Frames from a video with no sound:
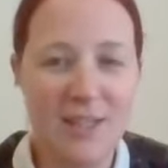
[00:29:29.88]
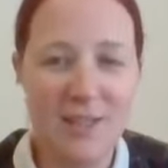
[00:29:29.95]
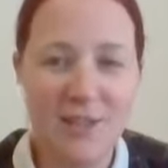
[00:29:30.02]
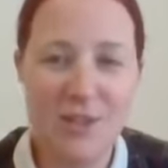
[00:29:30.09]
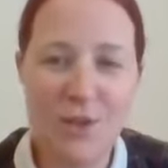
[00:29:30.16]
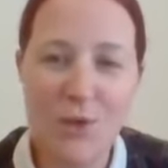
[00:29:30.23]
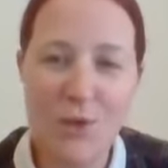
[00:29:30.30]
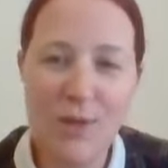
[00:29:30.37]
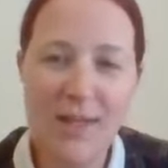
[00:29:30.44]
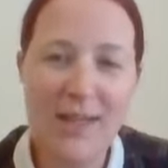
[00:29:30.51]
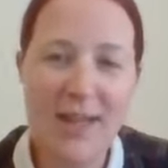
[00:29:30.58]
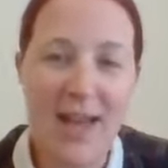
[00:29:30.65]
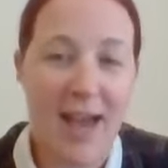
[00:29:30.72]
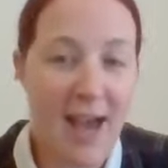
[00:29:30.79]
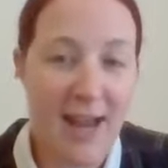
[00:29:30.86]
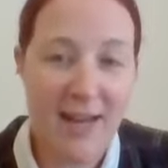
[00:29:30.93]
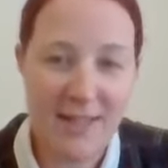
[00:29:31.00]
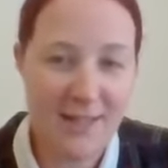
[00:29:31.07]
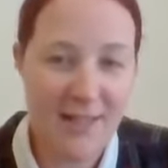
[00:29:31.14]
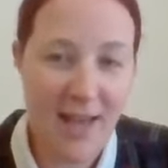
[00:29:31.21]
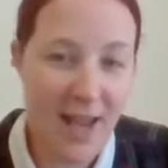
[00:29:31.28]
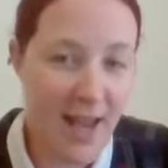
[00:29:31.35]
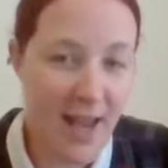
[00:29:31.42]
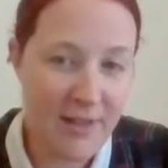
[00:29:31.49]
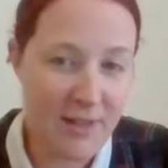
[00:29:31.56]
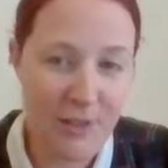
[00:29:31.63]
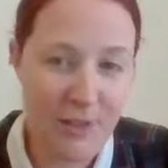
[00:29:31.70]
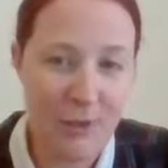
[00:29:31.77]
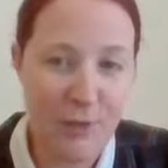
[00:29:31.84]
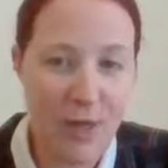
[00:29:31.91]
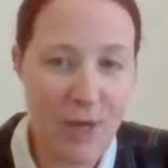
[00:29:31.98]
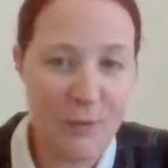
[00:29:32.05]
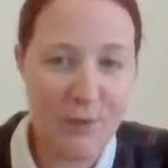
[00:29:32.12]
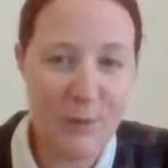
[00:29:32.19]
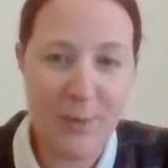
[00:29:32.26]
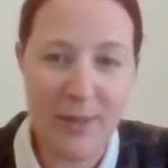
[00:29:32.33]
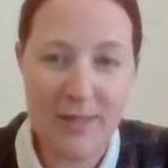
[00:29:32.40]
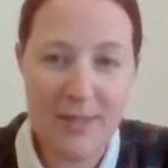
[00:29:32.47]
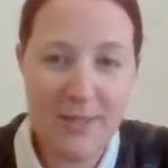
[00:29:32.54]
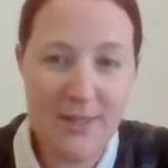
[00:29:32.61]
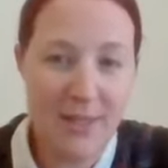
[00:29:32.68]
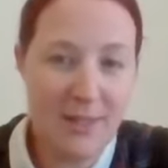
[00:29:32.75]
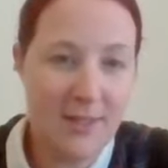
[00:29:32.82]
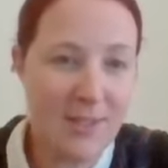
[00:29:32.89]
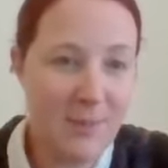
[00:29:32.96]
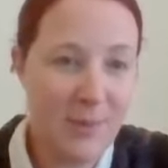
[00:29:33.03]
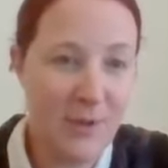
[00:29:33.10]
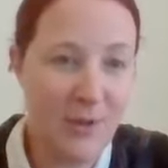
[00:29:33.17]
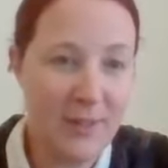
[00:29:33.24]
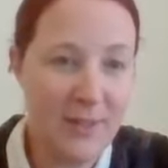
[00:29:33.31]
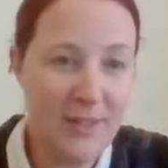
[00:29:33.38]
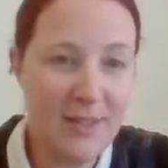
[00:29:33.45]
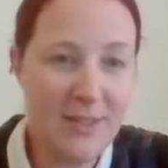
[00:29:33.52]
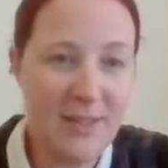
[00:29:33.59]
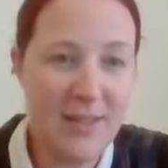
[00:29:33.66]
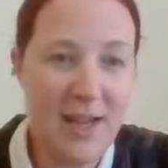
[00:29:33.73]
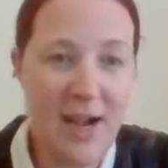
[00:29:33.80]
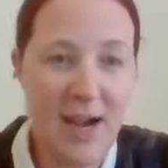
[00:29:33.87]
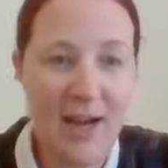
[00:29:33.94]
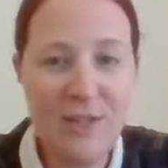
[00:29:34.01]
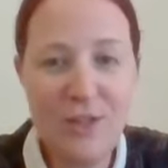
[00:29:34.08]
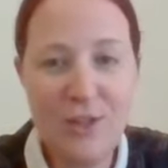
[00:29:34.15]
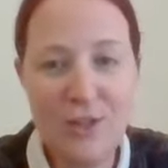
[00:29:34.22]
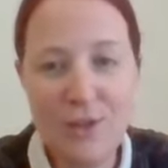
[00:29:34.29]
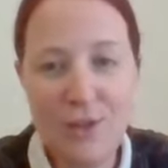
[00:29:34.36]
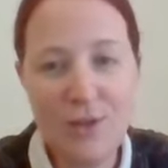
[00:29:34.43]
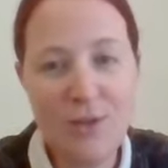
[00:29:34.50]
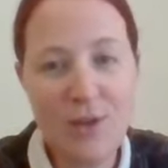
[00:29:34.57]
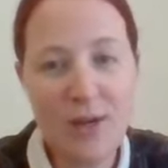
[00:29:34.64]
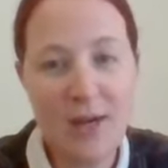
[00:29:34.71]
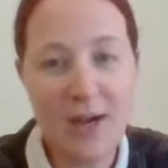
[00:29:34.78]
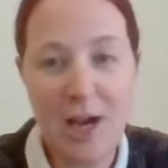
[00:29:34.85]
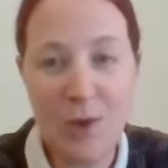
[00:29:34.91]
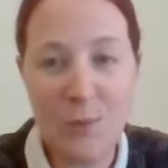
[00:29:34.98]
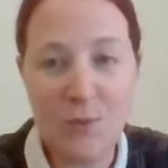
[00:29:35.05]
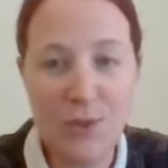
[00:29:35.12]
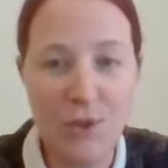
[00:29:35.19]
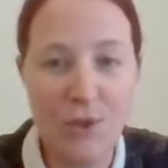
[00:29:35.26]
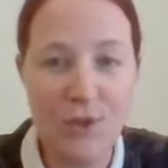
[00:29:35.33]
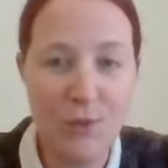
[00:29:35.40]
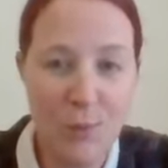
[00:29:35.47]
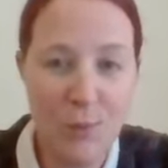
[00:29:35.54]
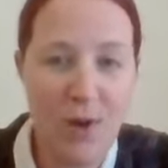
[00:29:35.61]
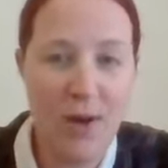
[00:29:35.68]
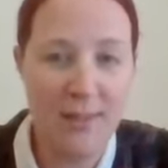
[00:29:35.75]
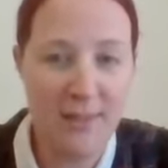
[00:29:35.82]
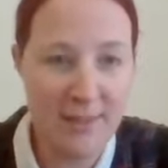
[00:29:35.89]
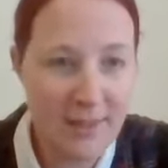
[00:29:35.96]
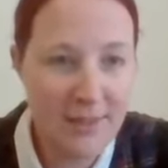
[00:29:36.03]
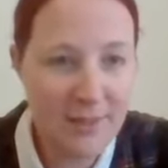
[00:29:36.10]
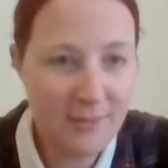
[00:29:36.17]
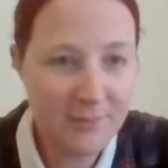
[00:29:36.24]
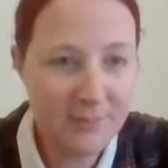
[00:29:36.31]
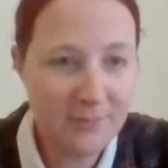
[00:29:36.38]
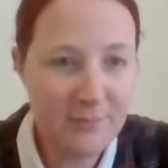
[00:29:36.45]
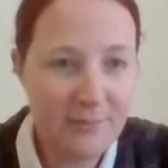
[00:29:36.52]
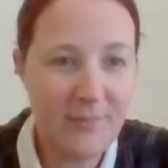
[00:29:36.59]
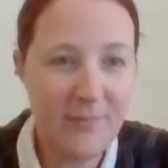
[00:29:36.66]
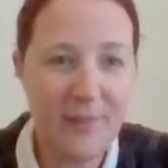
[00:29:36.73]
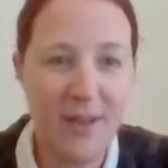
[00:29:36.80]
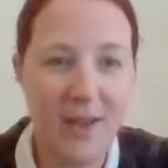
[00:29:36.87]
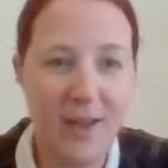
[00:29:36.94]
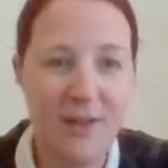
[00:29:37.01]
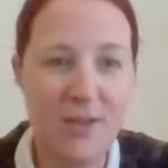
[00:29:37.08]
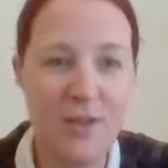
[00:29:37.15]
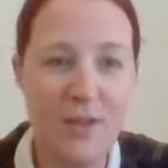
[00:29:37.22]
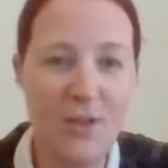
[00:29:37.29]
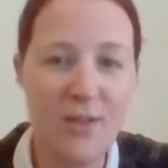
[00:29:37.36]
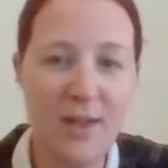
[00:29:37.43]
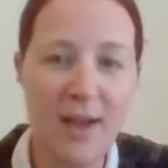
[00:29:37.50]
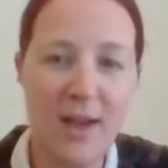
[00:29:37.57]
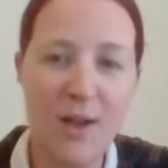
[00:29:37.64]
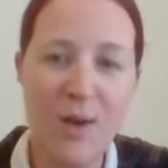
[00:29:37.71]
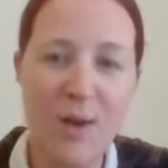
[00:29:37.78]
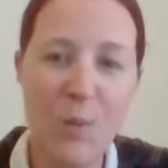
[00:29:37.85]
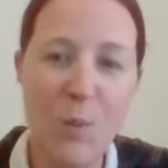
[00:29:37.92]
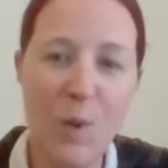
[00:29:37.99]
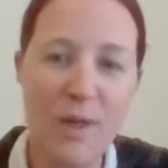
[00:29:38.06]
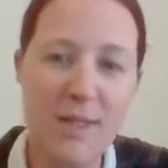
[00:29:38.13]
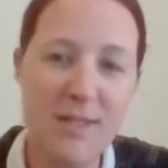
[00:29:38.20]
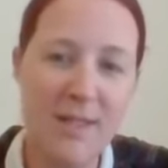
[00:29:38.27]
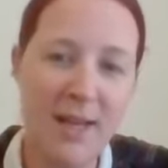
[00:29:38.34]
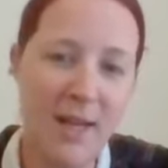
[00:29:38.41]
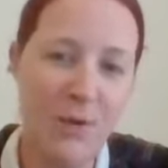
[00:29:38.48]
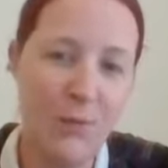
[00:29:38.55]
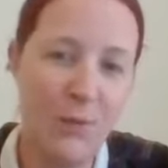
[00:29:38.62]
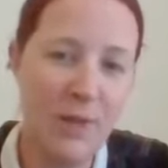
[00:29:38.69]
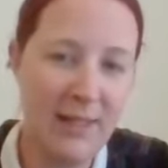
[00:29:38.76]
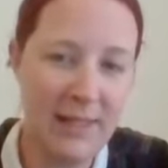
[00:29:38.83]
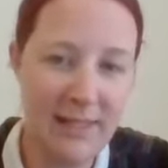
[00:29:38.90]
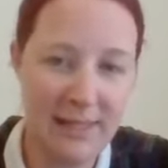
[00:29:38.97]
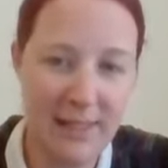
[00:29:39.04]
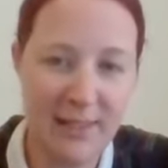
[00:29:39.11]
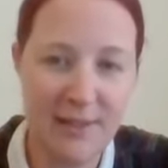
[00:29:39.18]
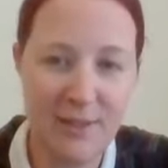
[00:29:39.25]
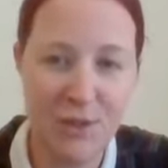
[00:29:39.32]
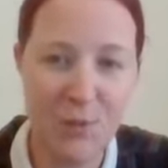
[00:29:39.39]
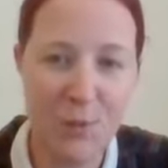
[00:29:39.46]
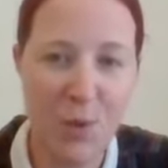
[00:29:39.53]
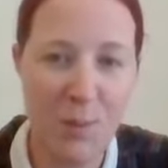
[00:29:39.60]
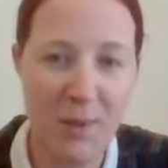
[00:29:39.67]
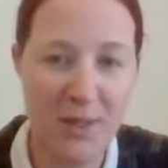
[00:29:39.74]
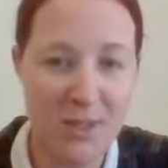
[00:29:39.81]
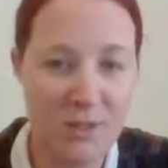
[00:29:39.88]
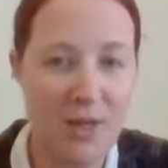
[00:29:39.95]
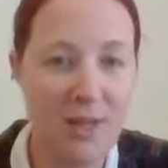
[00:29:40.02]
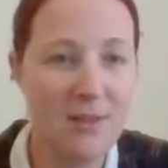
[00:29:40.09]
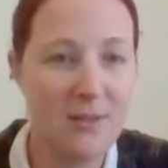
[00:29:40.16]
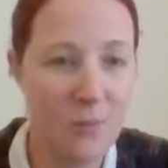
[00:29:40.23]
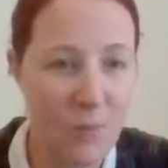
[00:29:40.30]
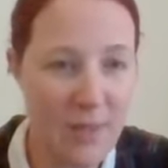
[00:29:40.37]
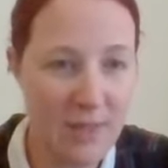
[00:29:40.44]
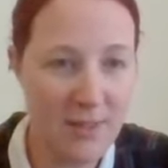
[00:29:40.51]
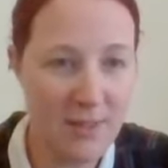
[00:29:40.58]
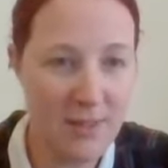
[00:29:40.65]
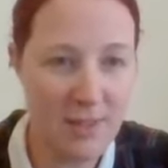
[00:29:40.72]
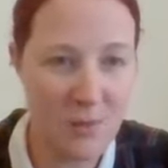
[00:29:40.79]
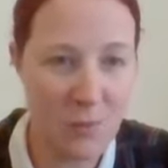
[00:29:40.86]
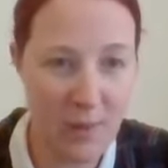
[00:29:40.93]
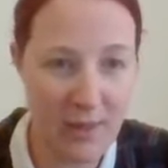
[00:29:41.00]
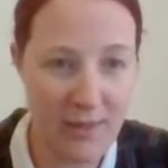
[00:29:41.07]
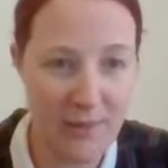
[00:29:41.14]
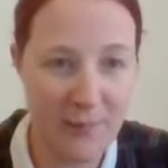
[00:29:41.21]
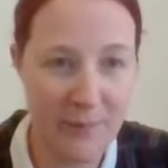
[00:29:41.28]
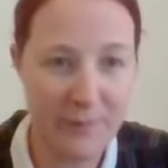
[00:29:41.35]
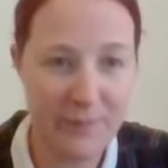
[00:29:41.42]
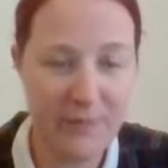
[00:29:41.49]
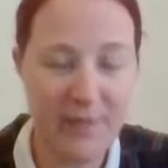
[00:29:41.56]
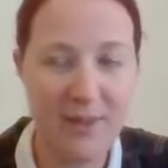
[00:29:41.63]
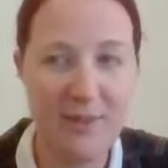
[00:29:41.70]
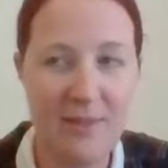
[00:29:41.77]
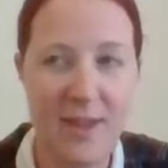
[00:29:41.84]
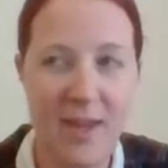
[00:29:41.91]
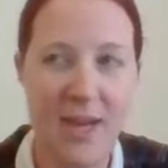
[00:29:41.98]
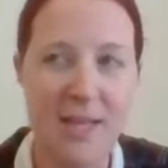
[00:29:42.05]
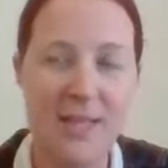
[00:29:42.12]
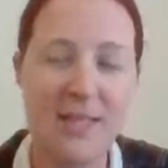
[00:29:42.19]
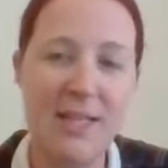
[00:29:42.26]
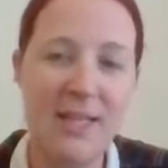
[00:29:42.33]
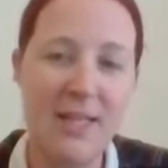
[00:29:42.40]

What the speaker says: So I hadn't a clue how to price things, to be honest. I knew I was good at what I did, and I knew that once I really learned what my strengths and weaknesses were, then